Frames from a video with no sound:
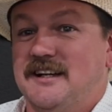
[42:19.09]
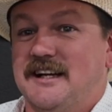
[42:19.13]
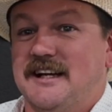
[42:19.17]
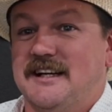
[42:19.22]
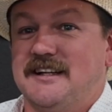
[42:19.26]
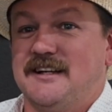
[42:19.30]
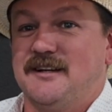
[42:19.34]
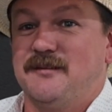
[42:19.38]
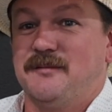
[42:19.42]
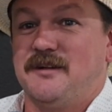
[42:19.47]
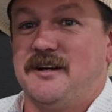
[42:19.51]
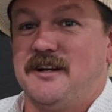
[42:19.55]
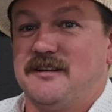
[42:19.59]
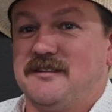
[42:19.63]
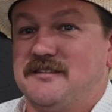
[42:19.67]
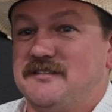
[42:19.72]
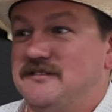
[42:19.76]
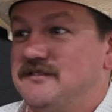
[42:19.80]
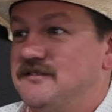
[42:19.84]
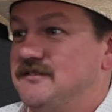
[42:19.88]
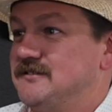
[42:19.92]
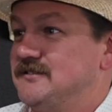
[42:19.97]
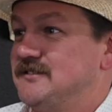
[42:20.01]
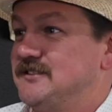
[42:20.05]
And then I'm like
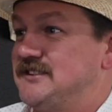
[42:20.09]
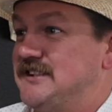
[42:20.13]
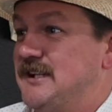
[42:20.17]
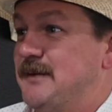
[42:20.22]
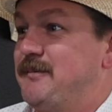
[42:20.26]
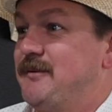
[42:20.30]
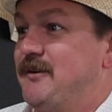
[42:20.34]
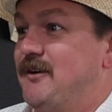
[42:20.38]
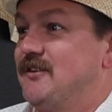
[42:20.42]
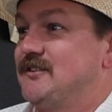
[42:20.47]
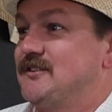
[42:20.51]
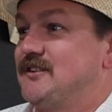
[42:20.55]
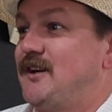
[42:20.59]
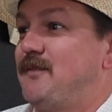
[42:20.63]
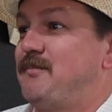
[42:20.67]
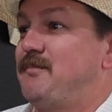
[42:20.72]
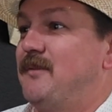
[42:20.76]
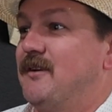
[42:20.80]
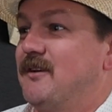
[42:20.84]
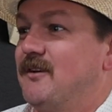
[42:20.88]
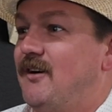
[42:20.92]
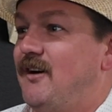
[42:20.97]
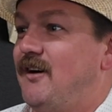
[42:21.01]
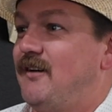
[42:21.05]
stepping on top of
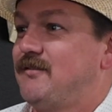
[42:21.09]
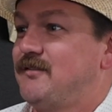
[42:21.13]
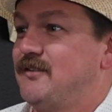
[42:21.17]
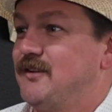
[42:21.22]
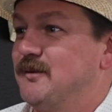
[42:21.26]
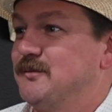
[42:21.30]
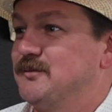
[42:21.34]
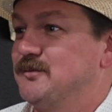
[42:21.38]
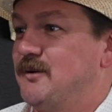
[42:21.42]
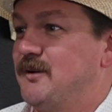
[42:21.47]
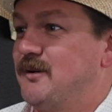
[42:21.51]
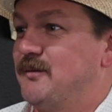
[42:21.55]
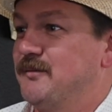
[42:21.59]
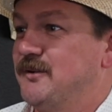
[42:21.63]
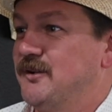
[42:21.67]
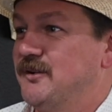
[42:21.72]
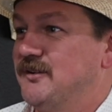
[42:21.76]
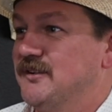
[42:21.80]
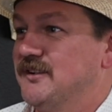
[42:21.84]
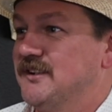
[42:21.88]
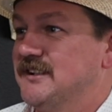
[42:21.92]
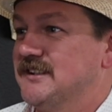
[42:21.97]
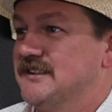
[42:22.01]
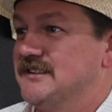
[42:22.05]
my golf clubs while I'm
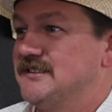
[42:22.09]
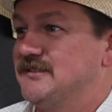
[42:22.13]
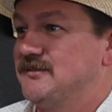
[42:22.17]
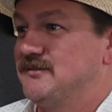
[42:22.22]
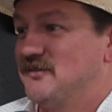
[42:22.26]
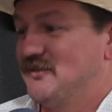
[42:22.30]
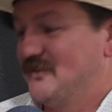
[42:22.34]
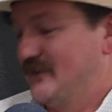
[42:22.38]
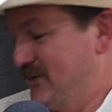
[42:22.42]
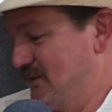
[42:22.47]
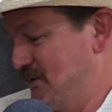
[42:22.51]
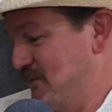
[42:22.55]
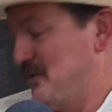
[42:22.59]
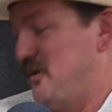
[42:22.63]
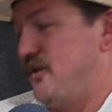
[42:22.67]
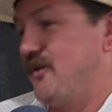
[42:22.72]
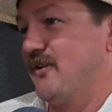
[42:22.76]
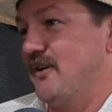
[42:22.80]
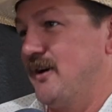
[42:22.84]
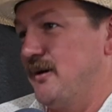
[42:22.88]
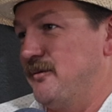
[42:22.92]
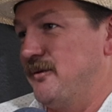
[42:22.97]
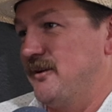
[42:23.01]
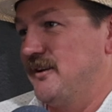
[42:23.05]
doing this. Where there's a
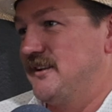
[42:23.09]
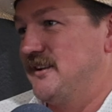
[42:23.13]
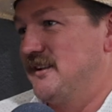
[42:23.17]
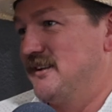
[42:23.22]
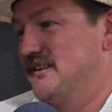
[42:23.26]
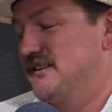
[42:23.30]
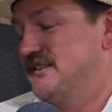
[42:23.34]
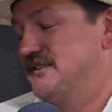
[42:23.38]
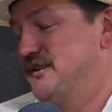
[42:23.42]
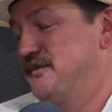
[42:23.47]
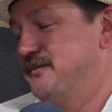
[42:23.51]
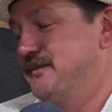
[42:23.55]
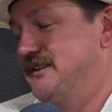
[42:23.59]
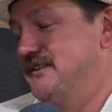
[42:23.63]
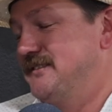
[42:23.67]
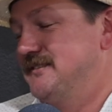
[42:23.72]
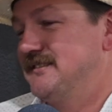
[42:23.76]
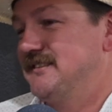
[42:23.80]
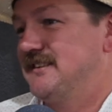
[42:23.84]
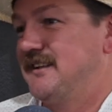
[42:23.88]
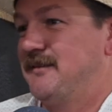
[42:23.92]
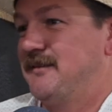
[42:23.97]
ball grabber out there. It took me,